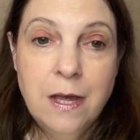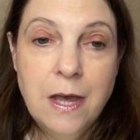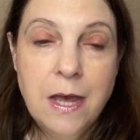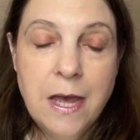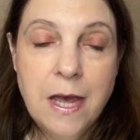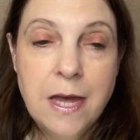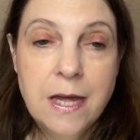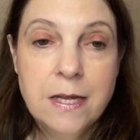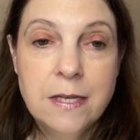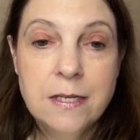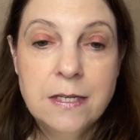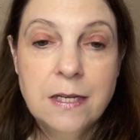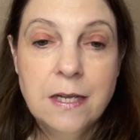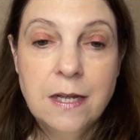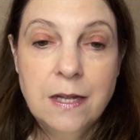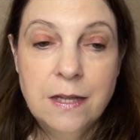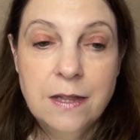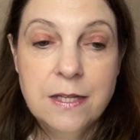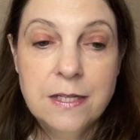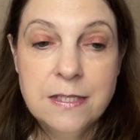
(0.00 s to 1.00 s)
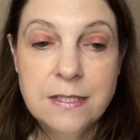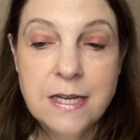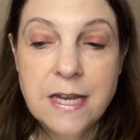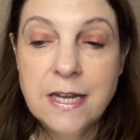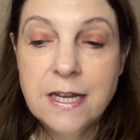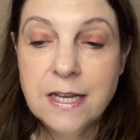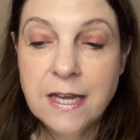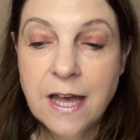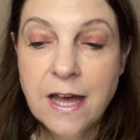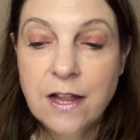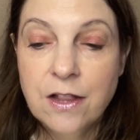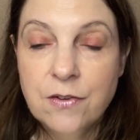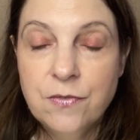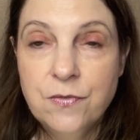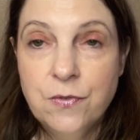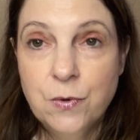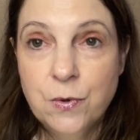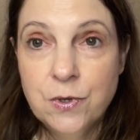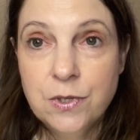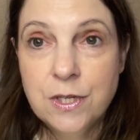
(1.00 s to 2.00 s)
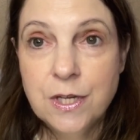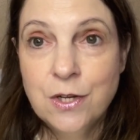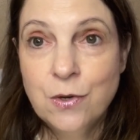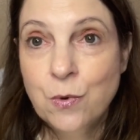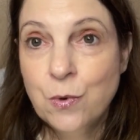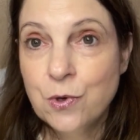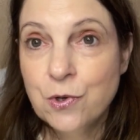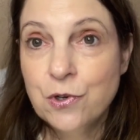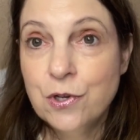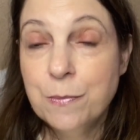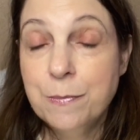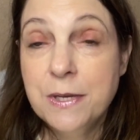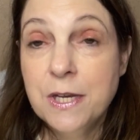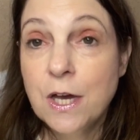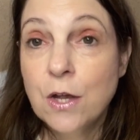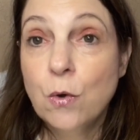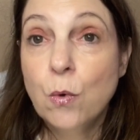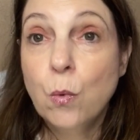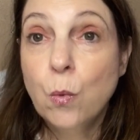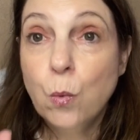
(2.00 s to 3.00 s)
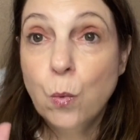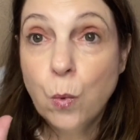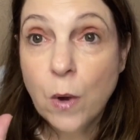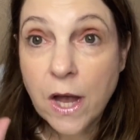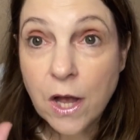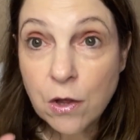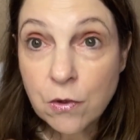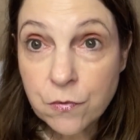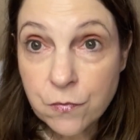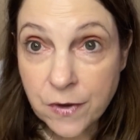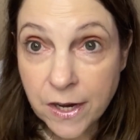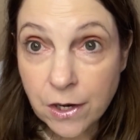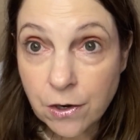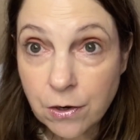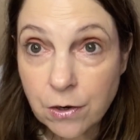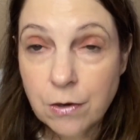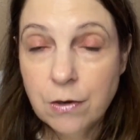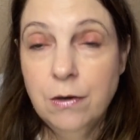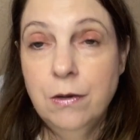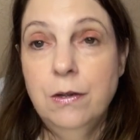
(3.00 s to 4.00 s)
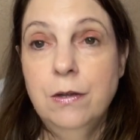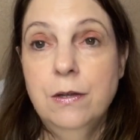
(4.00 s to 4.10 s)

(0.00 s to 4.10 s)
And the state of California, in order to be on welfare